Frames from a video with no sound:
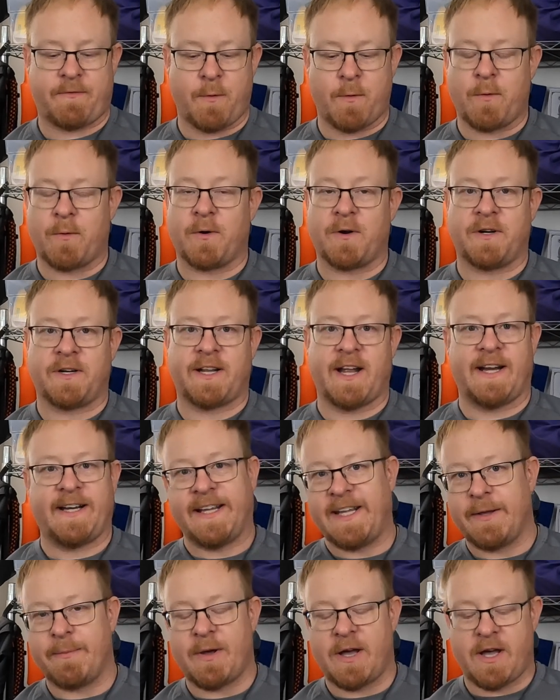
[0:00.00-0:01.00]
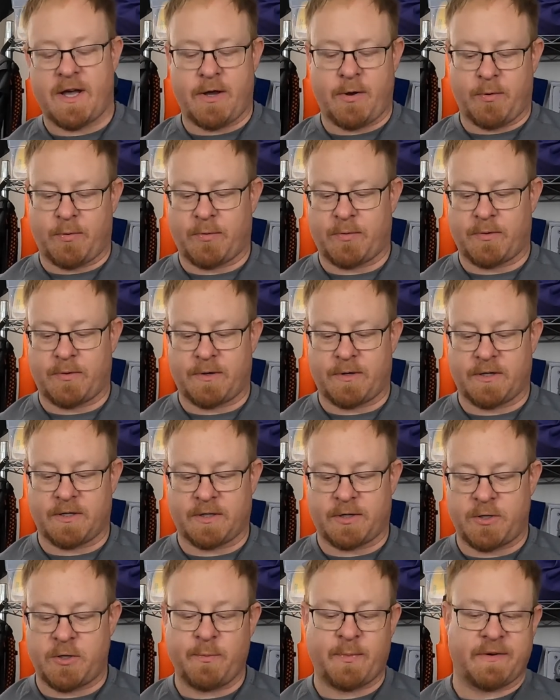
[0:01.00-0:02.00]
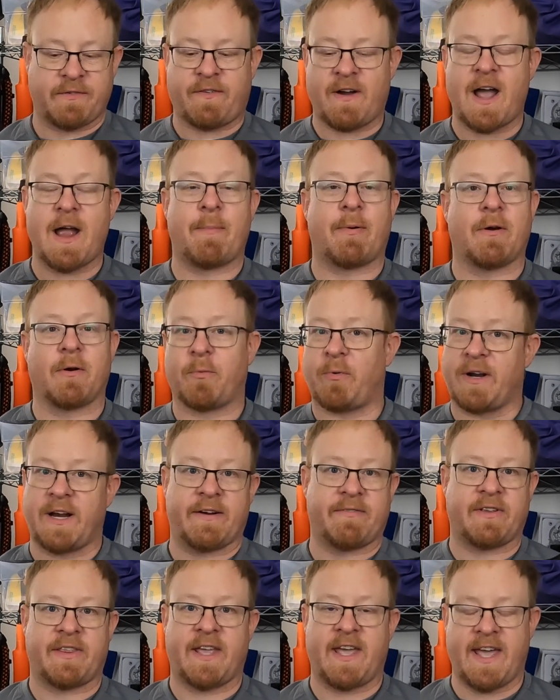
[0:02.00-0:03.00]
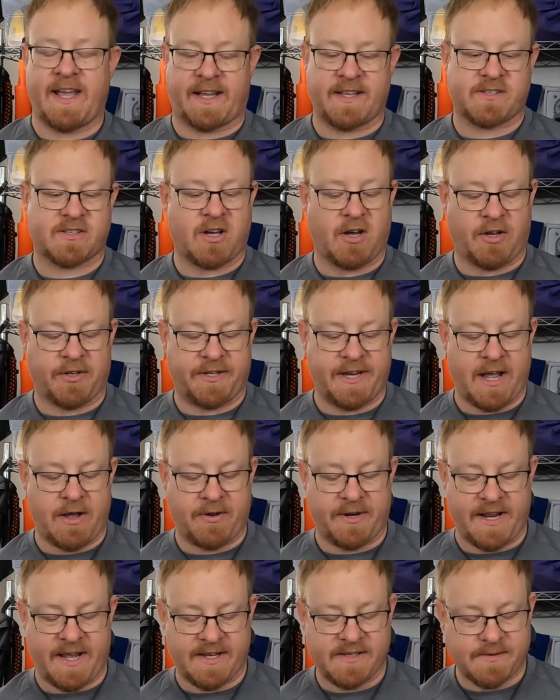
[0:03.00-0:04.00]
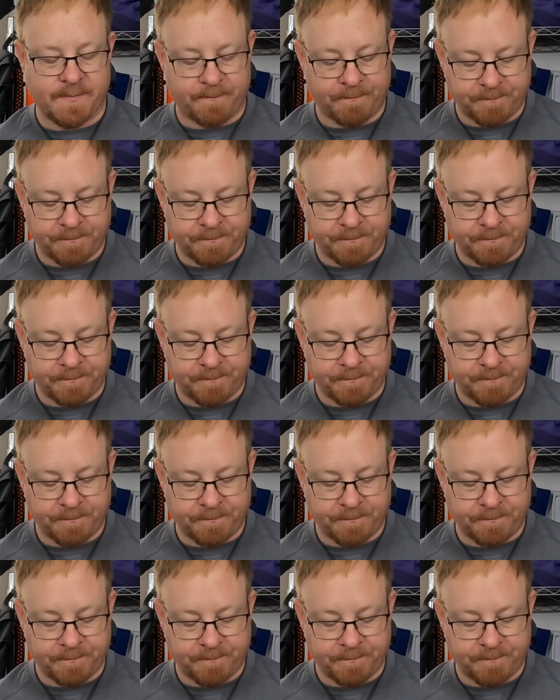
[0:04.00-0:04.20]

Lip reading: or Dyneema or Cuban fiber or whatever the heck it's called nowadays.